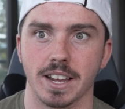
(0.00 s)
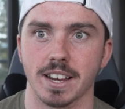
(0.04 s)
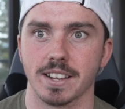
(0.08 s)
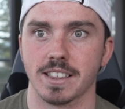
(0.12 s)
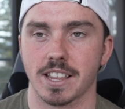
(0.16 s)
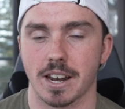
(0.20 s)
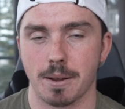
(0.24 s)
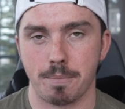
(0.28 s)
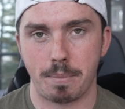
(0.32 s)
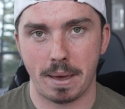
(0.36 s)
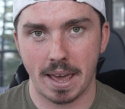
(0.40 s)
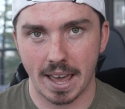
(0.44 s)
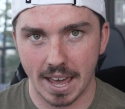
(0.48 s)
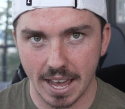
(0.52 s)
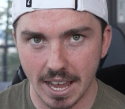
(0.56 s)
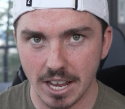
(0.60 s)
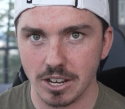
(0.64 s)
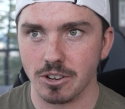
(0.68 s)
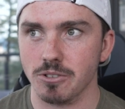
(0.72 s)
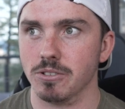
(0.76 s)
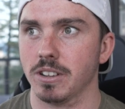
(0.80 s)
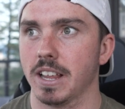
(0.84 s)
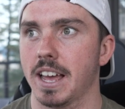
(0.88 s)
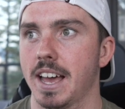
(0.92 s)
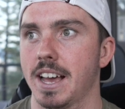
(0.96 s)
that are paying
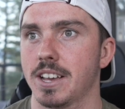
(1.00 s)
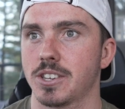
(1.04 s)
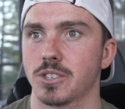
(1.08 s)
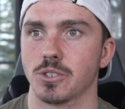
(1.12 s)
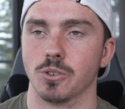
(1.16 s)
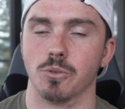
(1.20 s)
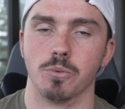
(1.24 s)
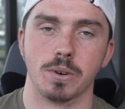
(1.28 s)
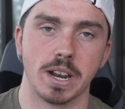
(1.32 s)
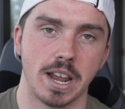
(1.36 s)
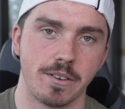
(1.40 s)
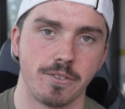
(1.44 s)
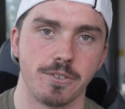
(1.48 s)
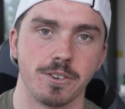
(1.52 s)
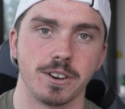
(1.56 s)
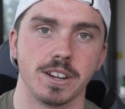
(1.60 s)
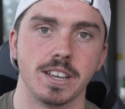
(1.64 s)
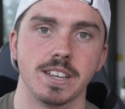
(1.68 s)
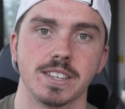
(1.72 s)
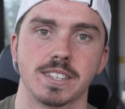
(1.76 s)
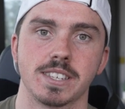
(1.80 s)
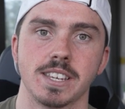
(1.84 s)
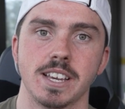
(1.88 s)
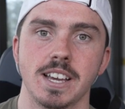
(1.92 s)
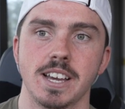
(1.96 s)
you less or whatever it
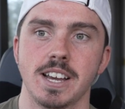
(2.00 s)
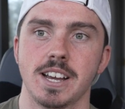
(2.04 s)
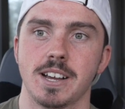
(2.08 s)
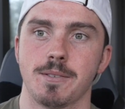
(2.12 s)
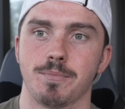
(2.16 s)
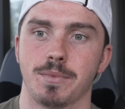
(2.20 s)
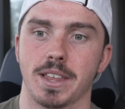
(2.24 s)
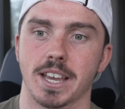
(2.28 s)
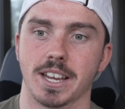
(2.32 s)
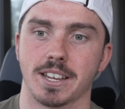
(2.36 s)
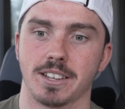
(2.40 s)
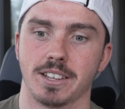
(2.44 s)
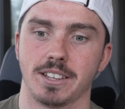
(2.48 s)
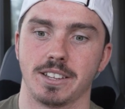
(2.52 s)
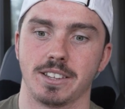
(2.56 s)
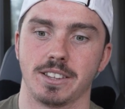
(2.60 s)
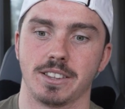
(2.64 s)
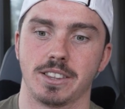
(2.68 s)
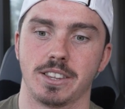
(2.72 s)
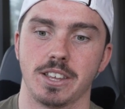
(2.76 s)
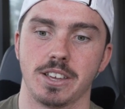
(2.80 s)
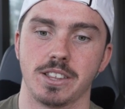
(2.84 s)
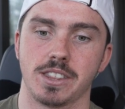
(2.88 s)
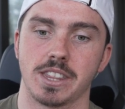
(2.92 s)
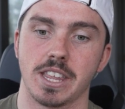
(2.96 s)
is,
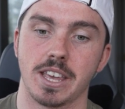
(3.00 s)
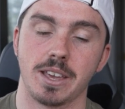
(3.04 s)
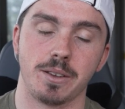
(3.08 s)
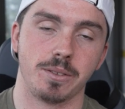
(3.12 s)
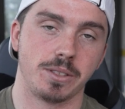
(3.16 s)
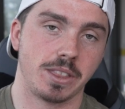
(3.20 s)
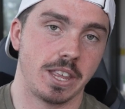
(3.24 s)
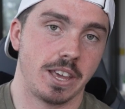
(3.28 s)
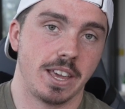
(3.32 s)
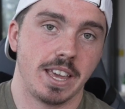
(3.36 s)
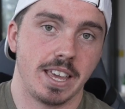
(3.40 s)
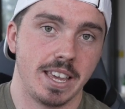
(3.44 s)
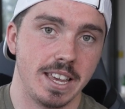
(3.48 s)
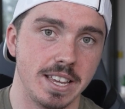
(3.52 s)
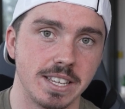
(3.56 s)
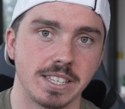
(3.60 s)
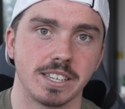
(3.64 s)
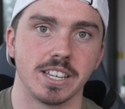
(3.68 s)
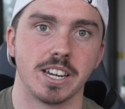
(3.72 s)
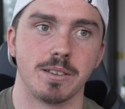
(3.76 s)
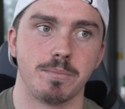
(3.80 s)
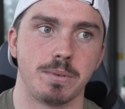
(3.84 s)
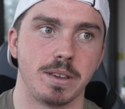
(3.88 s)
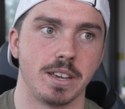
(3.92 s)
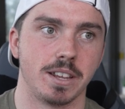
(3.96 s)
there is
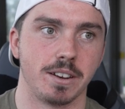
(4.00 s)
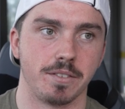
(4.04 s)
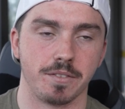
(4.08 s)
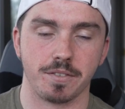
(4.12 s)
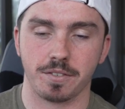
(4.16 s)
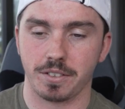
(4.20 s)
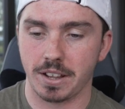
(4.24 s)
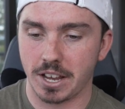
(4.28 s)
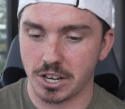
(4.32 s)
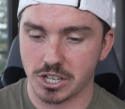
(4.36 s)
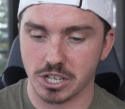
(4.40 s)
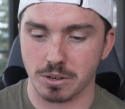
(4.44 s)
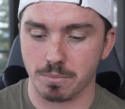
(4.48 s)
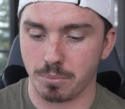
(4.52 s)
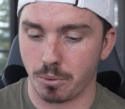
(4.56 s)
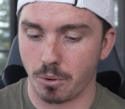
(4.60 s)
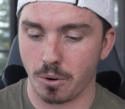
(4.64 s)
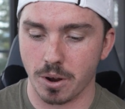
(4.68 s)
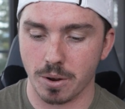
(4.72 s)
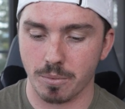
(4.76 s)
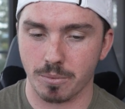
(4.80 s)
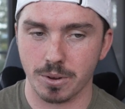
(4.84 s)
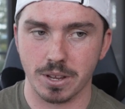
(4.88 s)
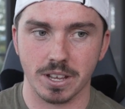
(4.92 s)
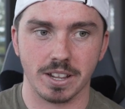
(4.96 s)
going to be an inflection
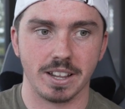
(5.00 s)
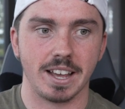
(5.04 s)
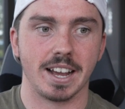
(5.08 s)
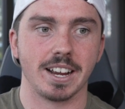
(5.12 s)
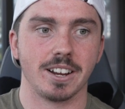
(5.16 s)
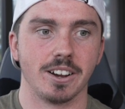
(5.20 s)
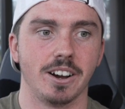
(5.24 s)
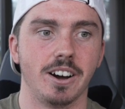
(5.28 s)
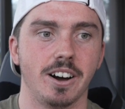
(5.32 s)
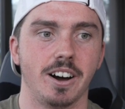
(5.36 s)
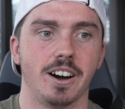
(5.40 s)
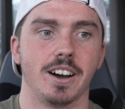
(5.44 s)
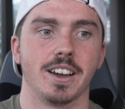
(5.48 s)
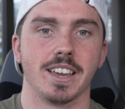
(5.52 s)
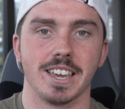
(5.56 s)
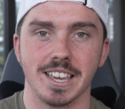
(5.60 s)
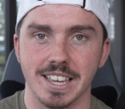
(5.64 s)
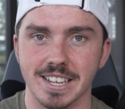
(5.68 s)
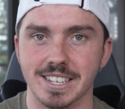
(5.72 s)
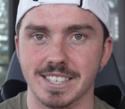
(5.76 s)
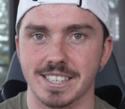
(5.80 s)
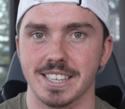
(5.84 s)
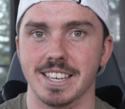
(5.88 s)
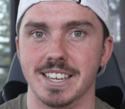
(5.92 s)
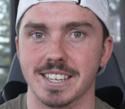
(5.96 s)
point where you're like, oh,
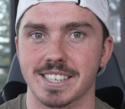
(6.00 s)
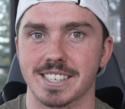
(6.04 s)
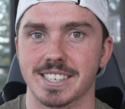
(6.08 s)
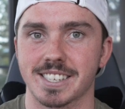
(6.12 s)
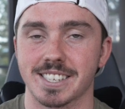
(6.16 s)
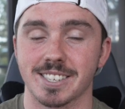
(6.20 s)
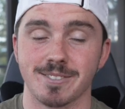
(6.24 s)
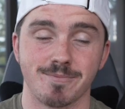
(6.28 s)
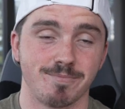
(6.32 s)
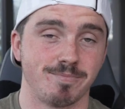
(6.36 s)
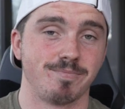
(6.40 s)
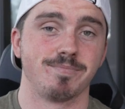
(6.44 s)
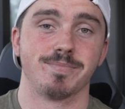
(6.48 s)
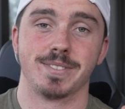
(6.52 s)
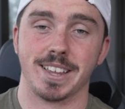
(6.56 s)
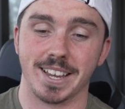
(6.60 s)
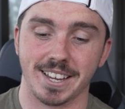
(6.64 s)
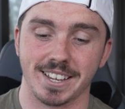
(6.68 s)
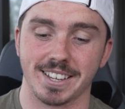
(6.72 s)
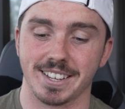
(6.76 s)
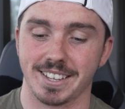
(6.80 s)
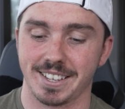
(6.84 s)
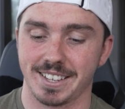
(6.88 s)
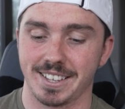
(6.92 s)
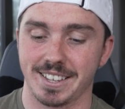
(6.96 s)
is this,
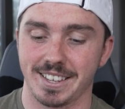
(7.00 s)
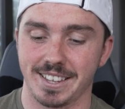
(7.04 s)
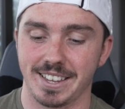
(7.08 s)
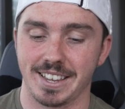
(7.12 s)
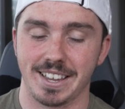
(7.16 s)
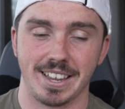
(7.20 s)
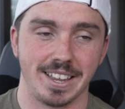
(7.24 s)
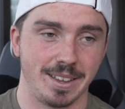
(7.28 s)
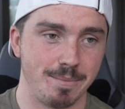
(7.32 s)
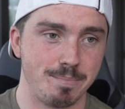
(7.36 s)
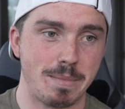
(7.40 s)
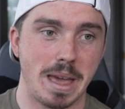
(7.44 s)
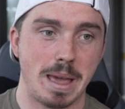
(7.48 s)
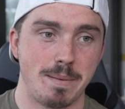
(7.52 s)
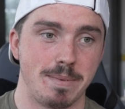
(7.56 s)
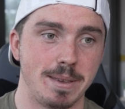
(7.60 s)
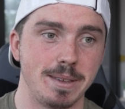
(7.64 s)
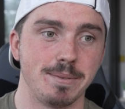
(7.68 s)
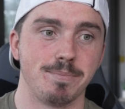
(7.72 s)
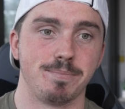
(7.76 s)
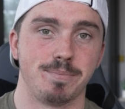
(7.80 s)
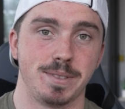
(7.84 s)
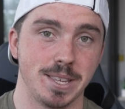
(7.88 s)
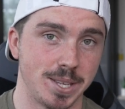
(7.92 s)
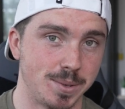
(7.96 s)

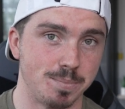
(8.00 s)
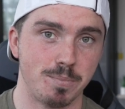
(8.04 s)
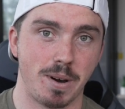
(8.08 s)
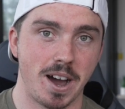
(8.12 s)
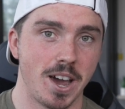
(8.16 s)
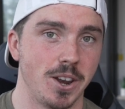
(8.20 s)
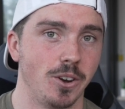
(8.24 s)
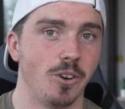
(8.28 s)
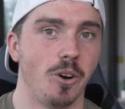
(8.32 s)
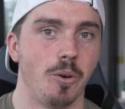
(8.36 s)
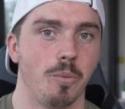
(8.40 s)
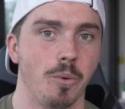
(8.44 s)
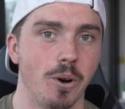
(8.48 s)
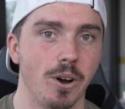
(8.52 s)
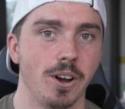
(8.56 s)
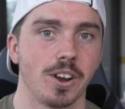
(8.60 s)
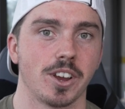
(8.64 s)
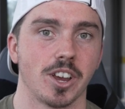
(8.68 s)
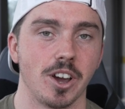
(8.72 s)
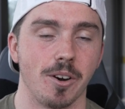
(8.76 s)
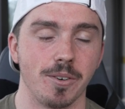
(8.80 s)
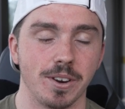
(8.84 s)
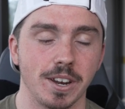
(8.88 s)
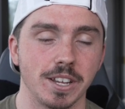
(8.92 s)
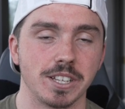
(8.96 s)
maybe this might not work
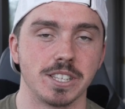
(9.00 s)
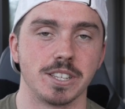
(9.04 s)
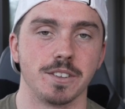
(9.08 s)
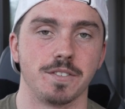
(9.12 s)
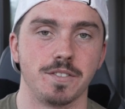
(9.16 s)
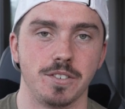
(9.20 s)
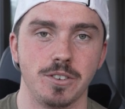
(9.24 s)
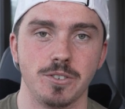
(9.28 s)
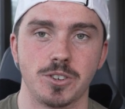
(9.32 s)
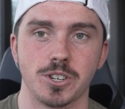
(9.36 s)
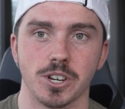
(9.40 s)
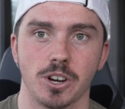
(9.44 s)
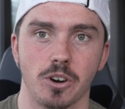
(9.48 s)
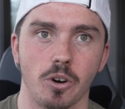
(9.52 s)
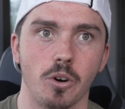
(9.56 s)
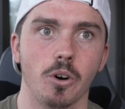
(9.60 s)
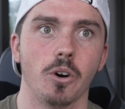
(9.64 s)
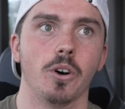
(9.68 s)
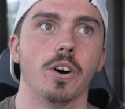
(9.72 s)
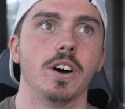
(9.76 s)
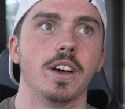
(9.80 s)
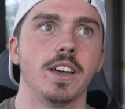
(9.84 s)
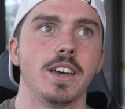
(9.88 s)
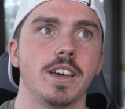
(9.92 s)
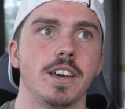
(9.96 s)
going into the future,
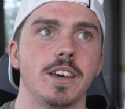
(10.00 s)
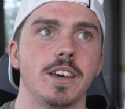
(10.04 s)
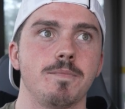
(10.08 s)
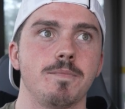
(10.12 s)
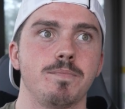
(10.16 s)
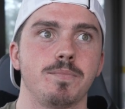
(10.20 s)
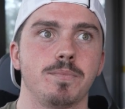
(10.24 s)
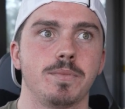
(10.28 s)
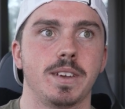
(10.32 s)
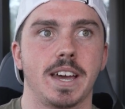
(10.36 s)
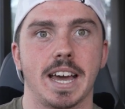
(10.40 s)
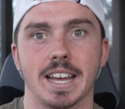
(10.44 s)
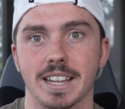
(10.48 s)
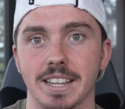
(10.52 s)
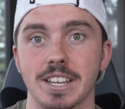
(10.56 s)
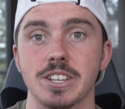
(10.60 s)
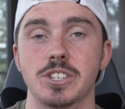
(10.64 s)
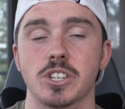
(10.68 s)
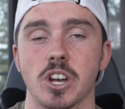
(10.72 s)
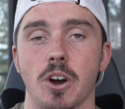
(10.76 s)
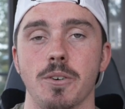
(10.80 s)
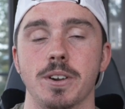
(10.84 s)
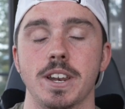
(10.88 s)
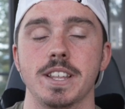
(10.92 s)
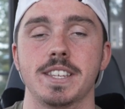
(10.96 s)
or at least
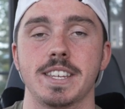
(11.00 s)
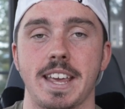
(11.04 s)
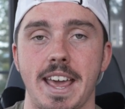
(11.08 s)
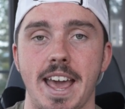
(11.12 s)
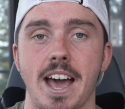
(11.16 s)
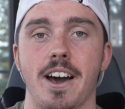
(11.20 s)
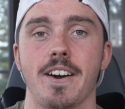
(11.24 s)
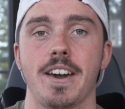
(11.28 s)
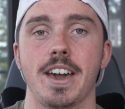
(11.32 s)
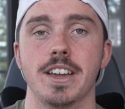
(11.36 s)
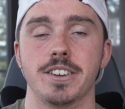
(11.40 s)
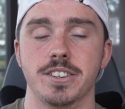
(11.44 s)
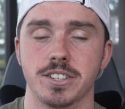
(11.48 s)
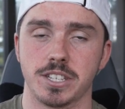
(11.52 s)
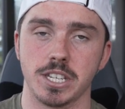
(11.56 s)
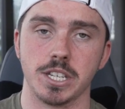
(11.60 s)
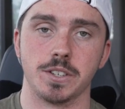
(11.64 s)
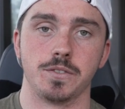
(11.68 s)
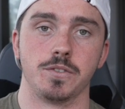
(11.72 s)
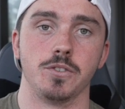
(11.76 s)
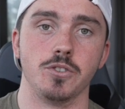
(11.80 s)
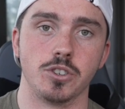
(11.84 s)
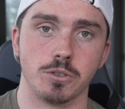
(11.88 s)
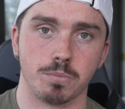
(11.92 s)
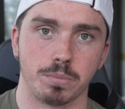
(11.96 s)
going into our agency's
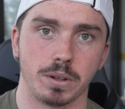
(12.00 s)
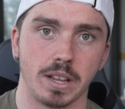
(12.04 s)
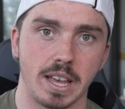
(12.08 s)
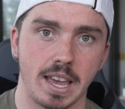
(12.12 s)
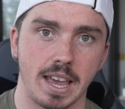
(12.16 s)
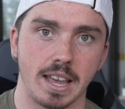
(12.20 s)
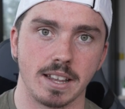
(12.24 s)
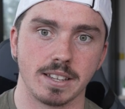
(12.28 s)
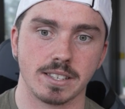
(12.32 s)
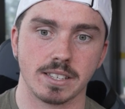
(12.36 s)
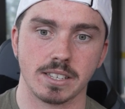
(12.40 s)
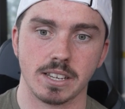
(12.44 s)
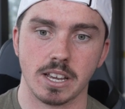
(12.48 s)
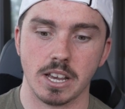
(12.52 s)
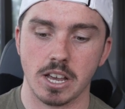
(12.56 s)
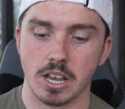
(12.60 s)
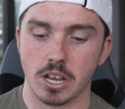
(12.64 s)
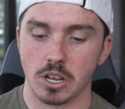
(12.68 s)
future plans.